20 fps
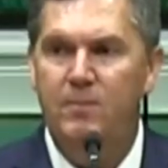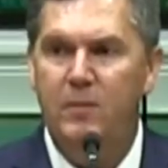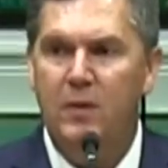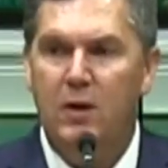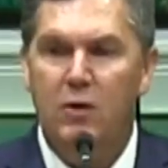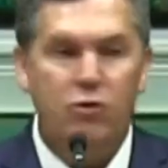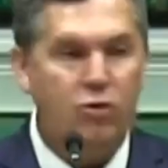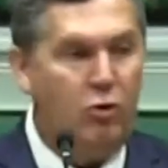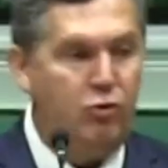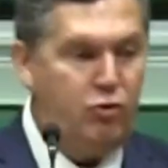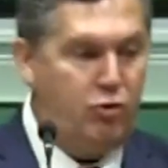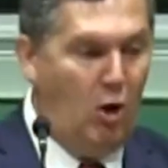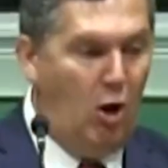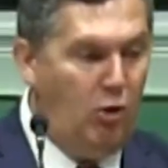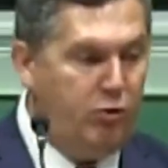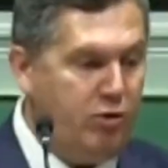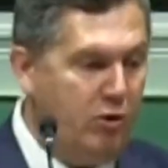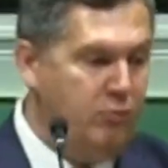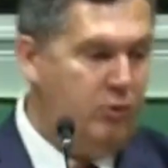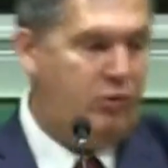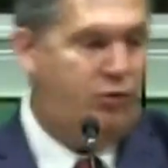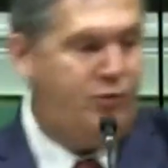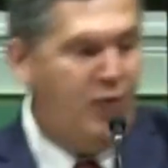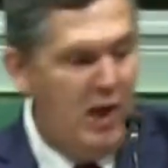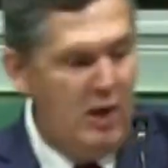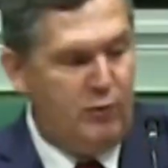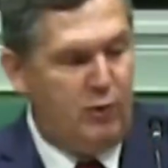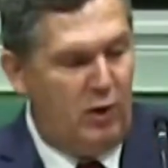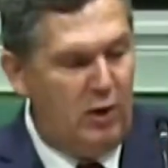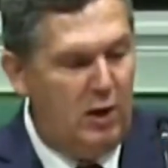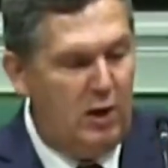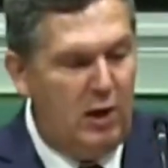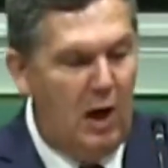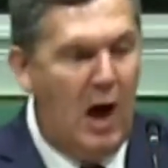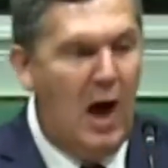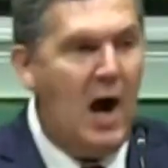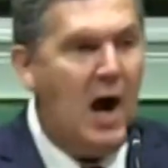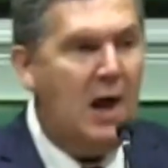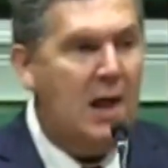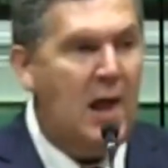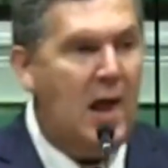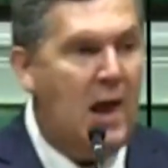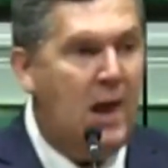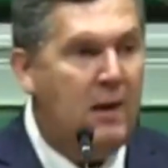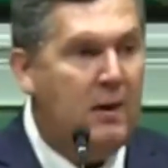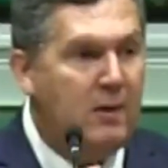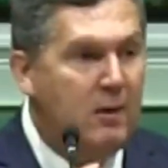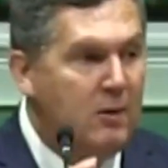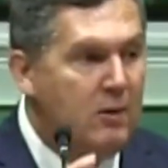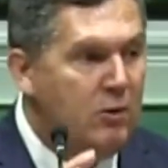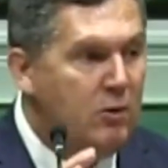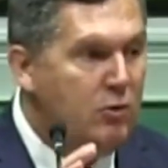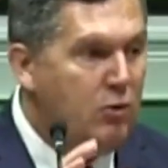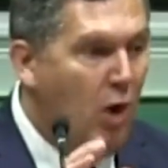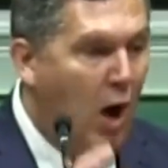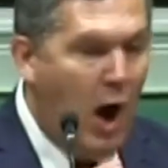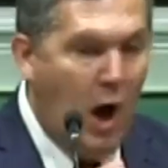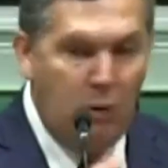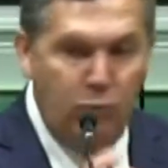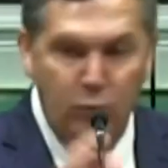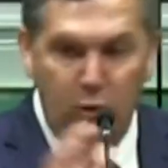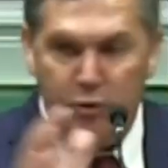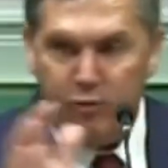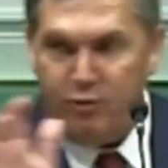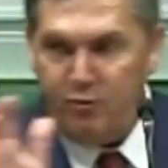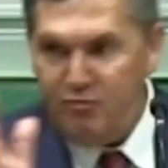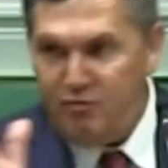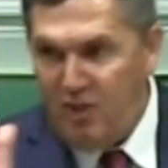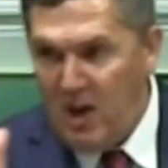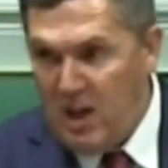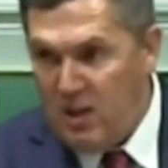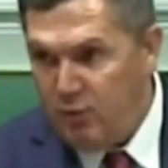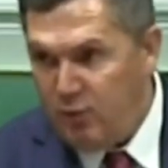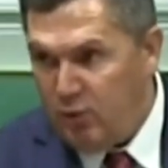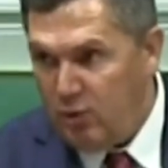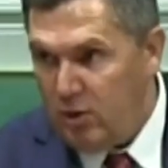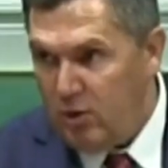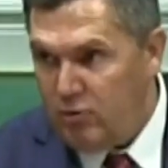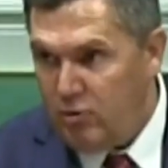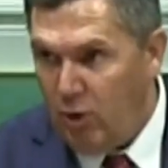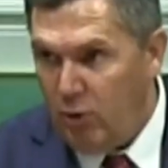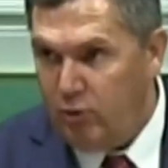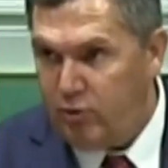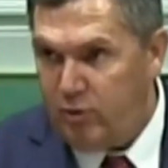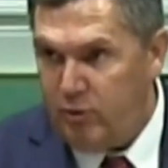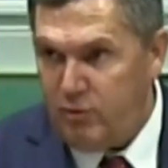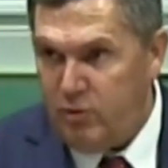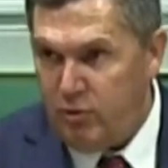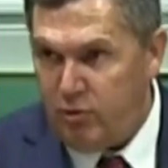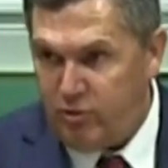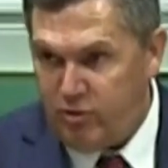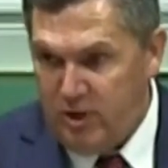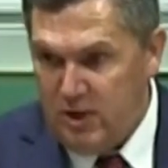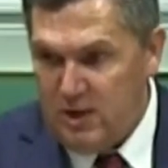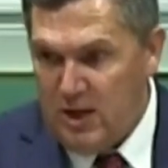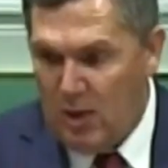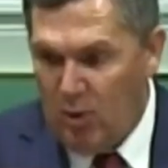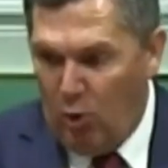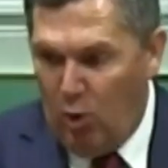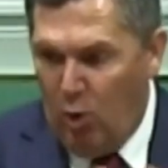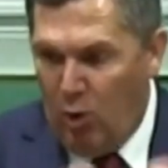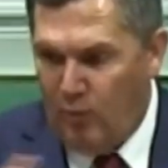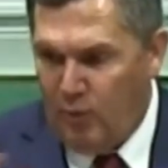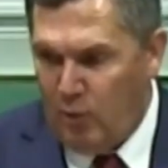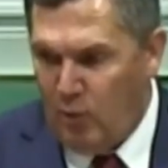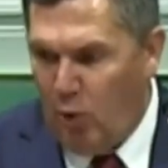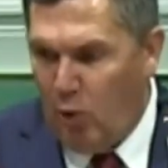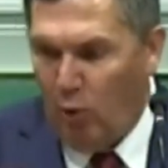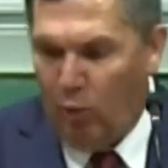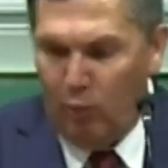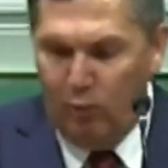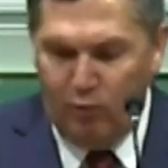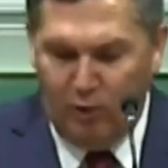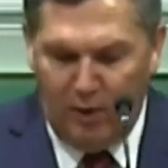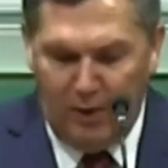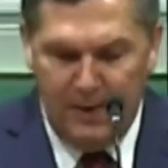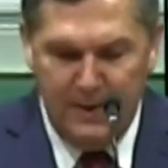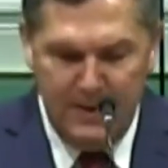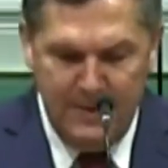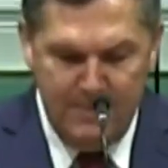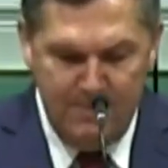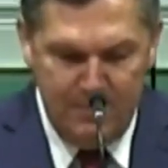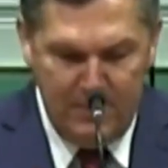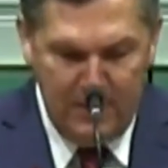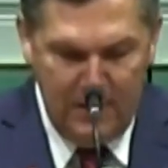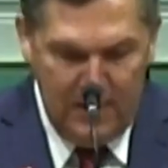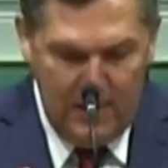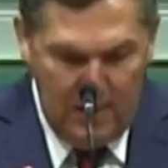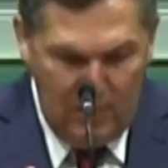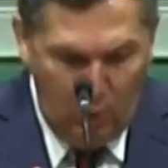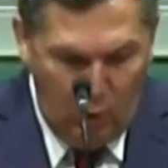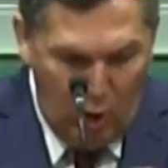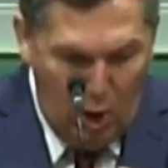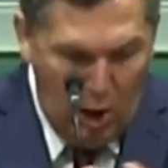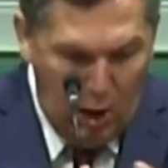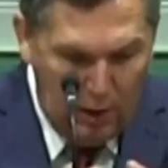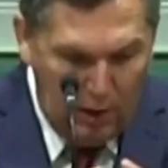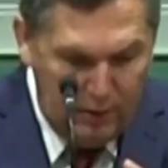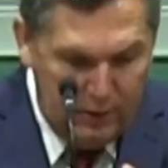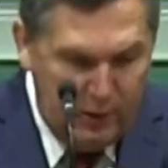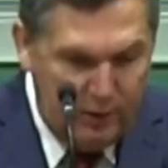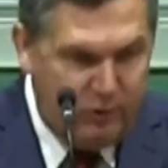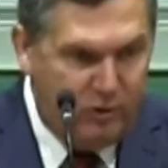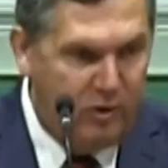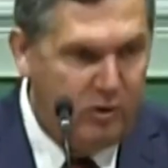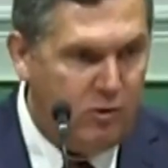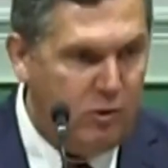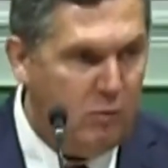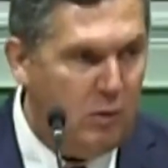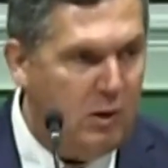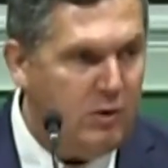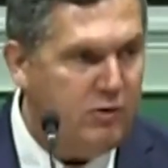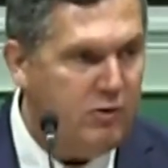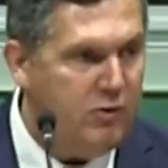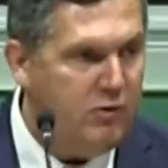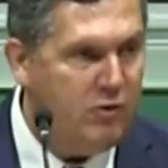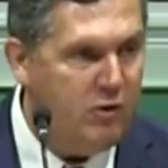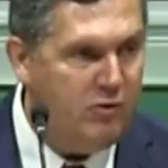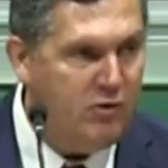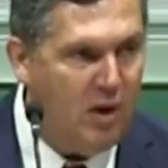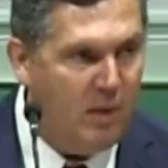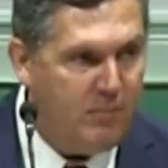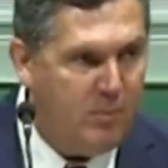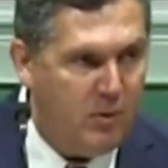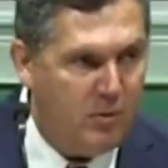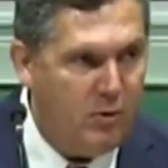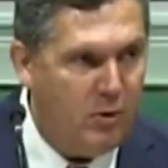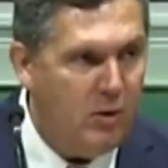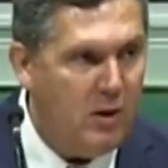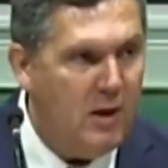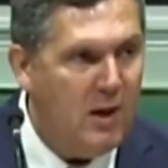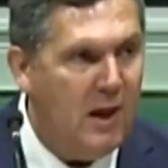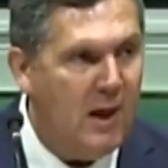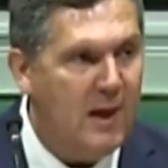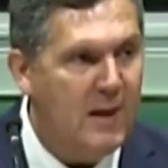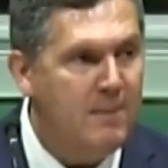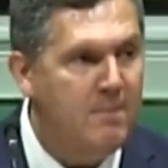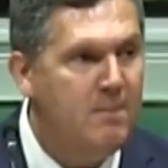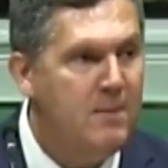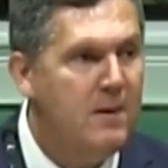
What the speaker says: So Joseph was faithful to God, and God was faithful to Joseph. You see that over and over in all of these situations in chapter 39.